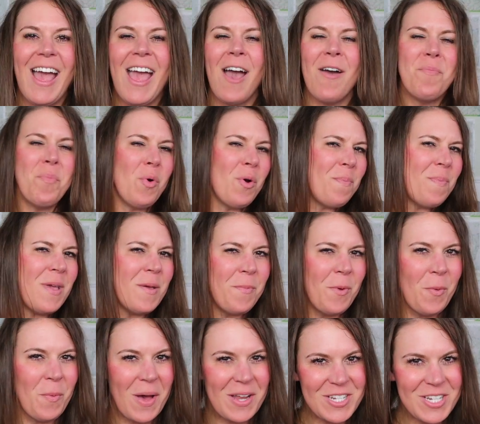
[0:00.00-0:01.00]
I have more
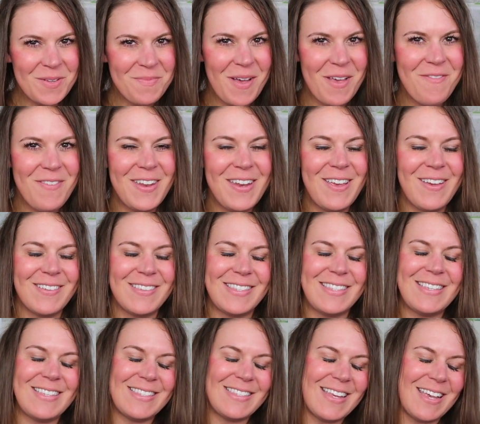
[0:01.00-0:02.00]
people watching my videos
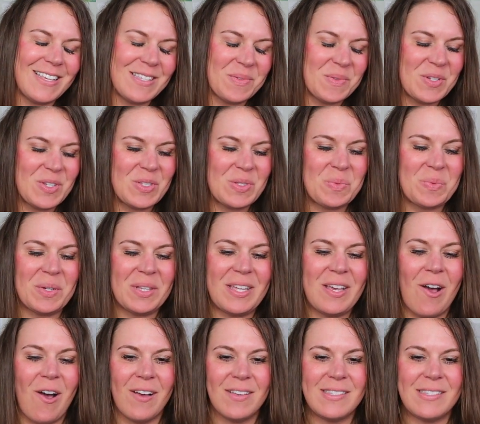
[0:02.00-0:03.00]
these days, which is
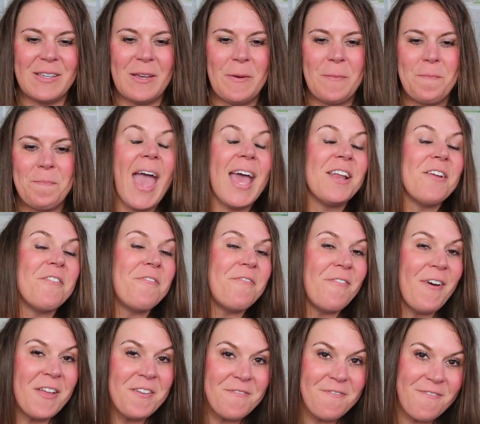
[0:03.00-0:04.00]
really awesome. And a
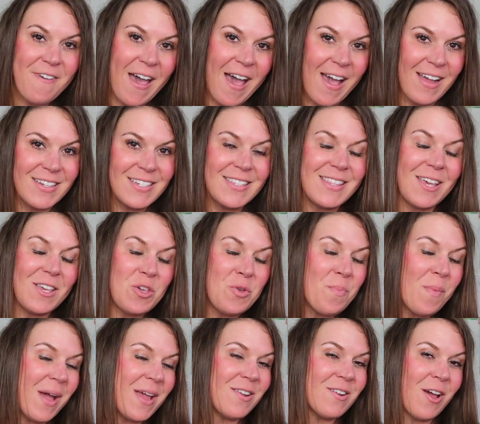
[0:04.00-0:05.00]
fun fact that you
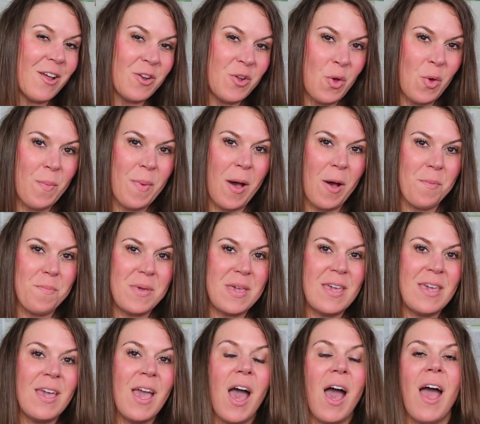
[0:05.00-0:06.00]
might not know about
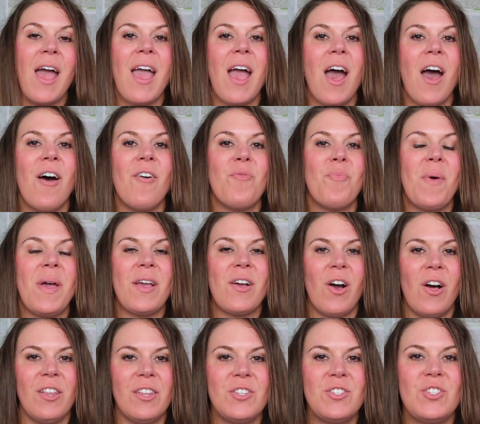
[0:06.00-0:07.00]
me, I have my
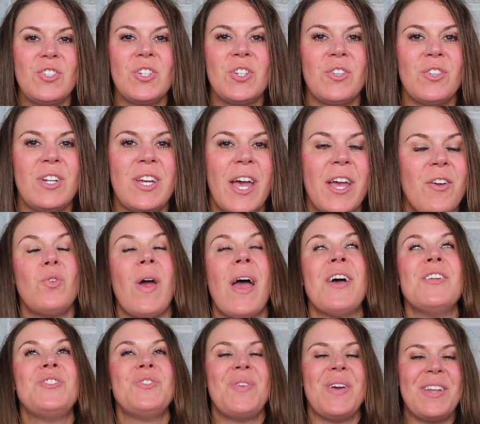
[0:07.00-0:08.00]
college degree. I
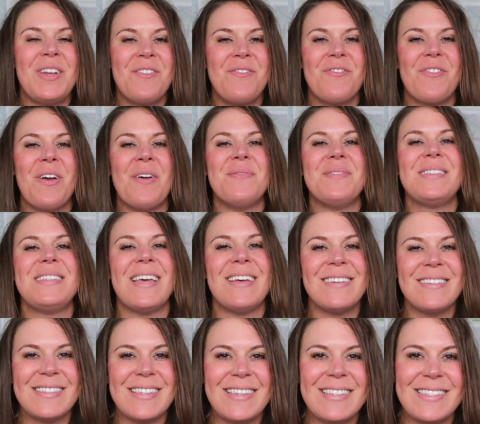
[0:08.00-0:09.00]
graduated from San
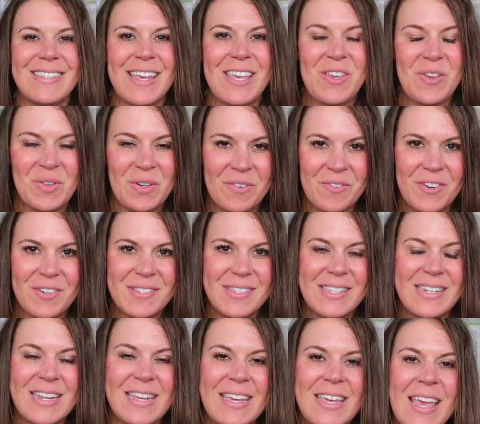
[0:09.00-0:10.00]
Jose State
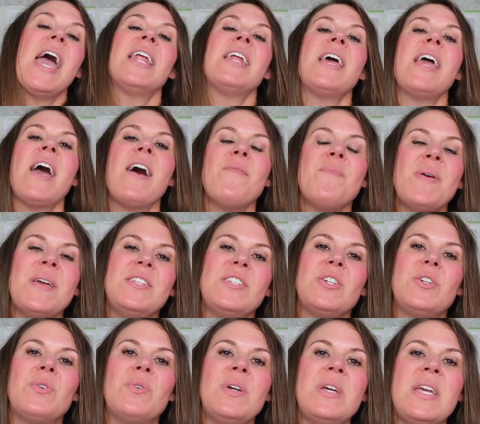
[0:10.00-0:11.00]
University and I have my
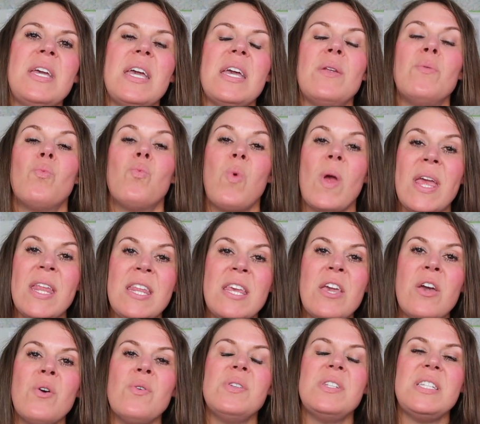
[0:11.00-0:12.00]
degree in
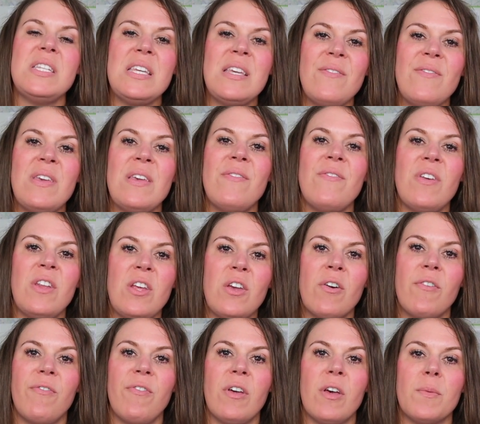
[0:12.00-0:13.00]
radio, TV,
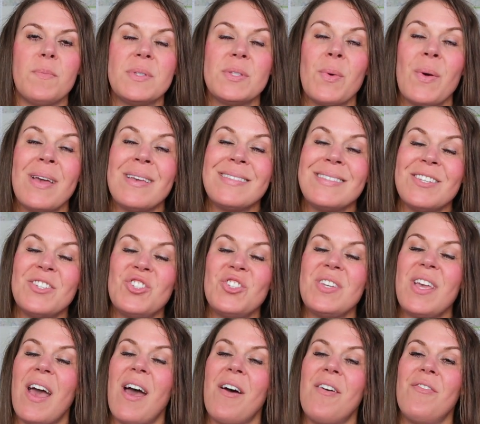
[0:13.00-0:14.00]
video, film. So I
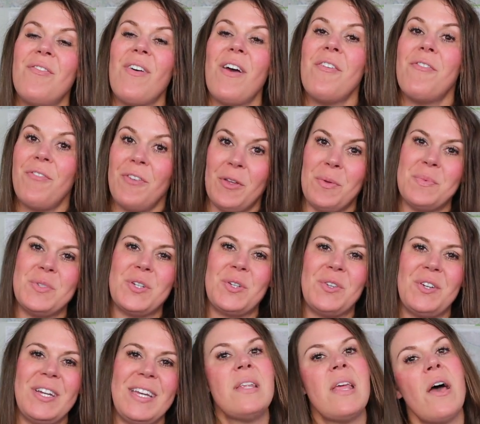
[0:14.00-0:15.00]
essentially have a film
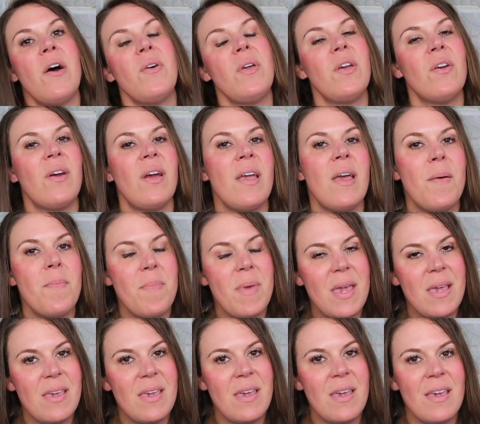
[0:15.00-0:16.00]
degree. Now here I am
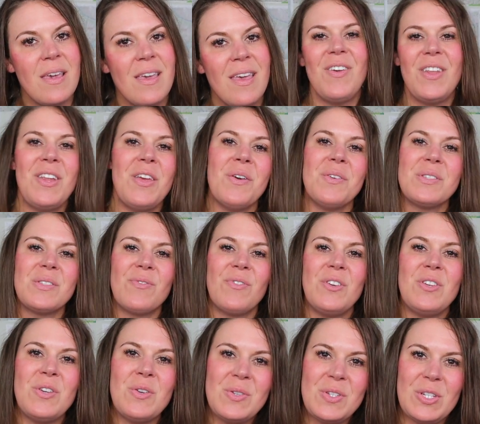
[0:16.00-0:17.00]
making videos
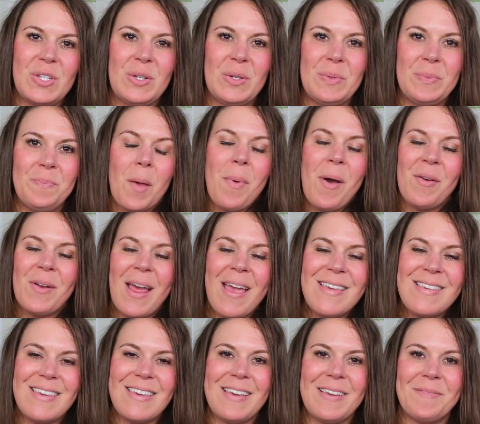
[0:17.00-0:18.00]
for YouTube about
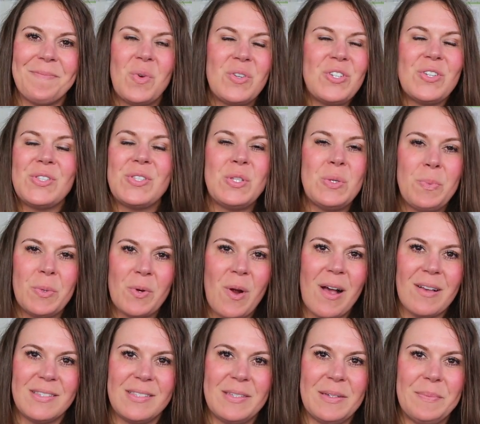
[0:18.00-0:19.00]
hiking, which is super
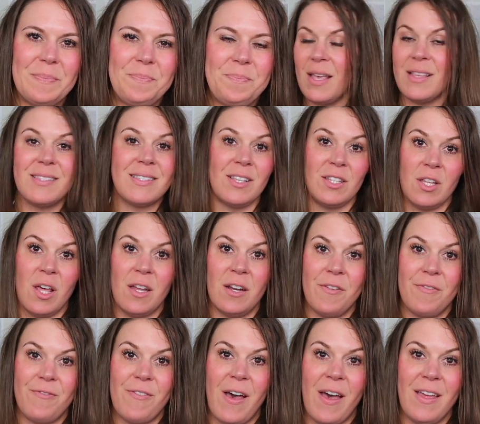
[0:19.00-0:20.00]
awesome. It's a lot
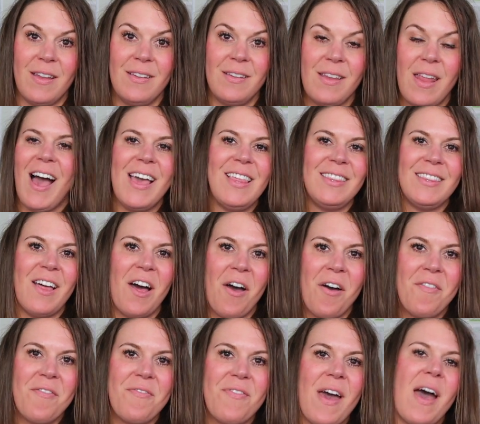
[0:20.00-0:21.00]
of fun. I
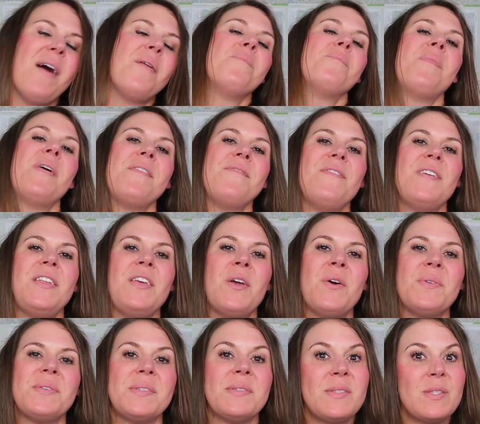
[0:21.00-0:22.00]
love that my
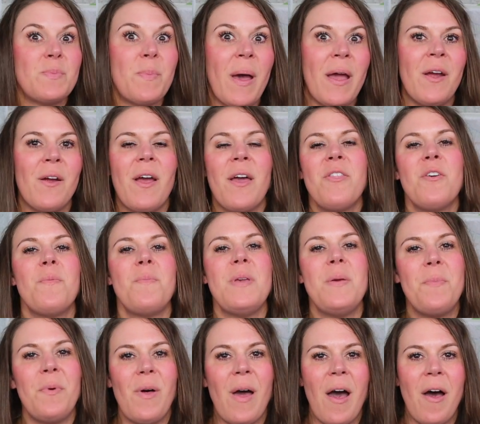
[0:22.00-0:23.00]
videos inspire other
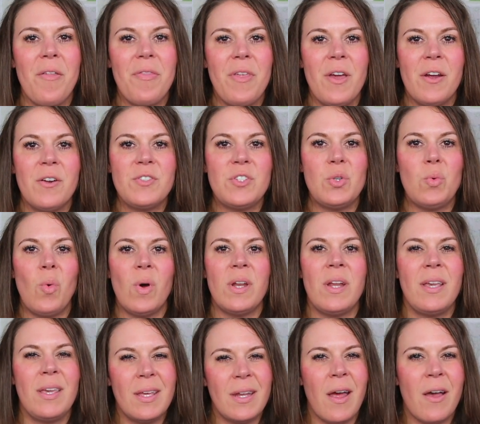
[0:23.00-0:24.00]
people out there to want
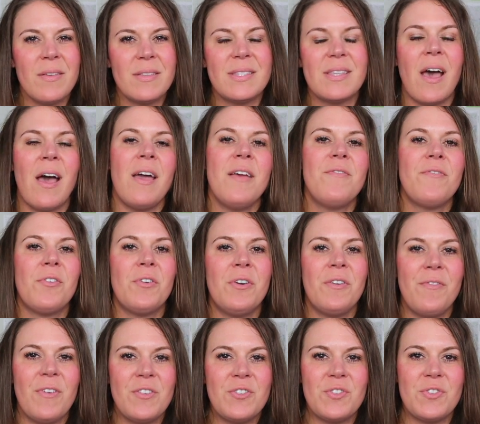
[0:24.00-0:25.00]
to get outside for
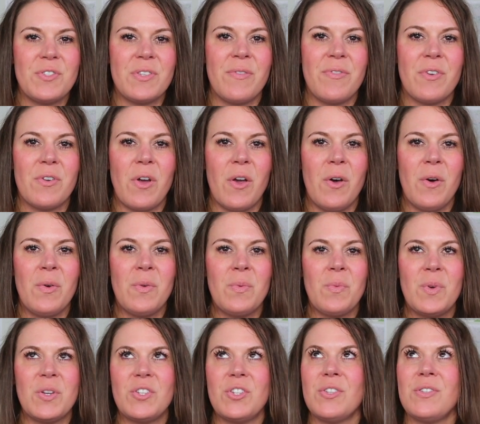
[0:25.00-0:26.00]
adventures of their own,
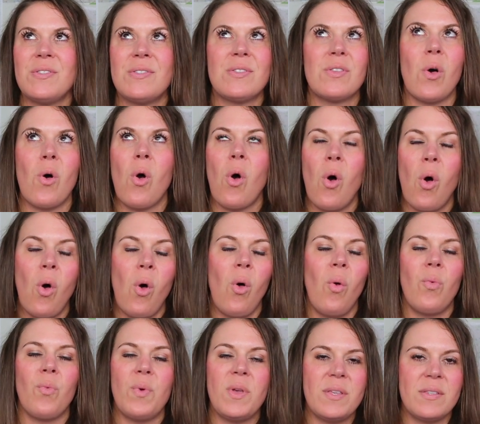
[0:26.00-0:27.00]
which is the
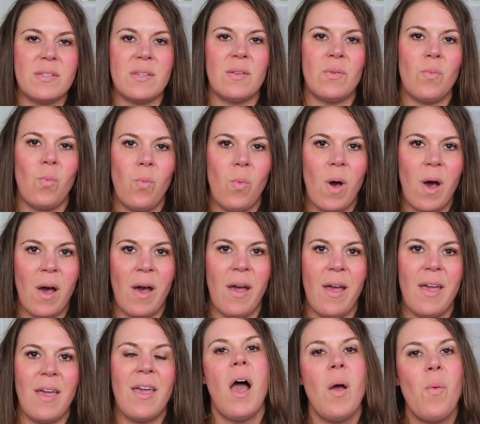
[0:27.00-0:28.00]
whole reason
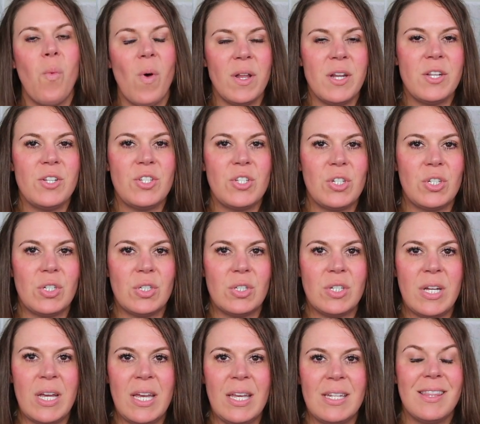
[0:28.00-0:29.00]
why I wanted to
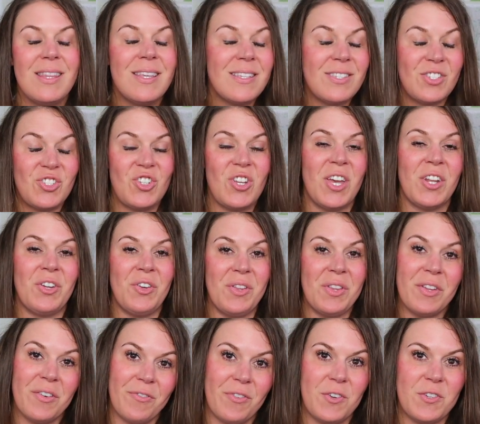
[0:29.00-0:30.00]
create this channel
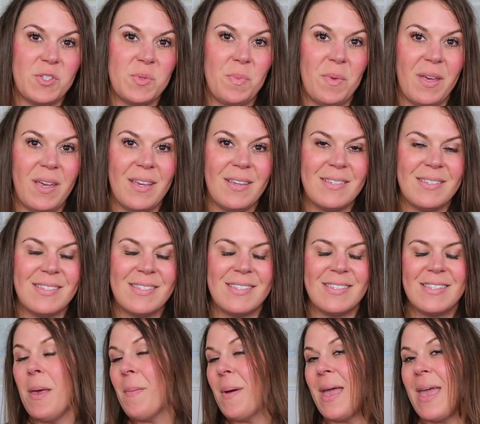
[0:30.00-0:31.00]
in the first
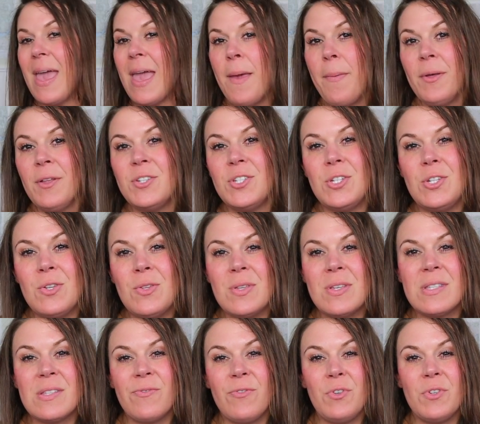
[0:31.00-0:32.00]
place. Am I able to do
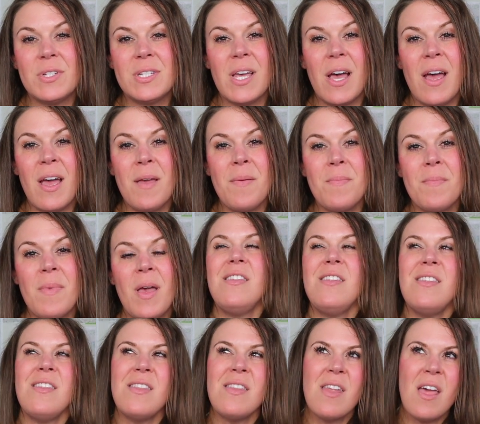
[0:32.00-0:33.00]
this full time?
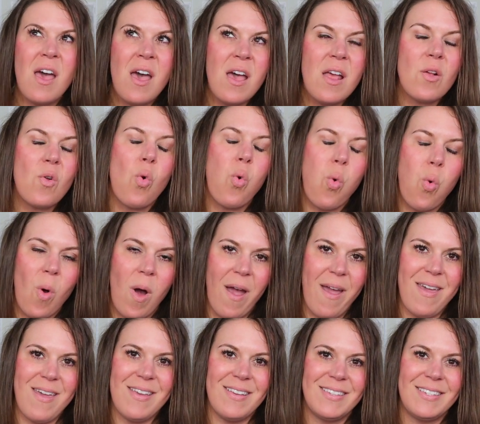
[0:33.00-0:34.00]
Not
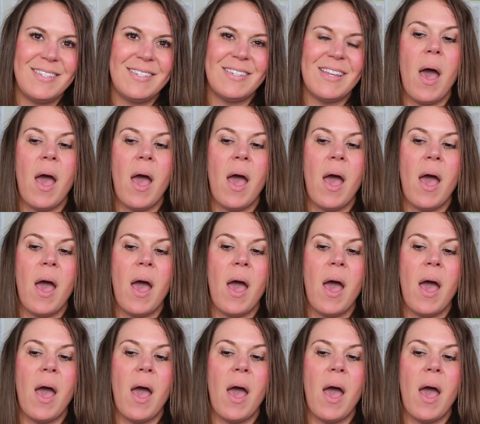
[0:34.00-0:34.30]
quite.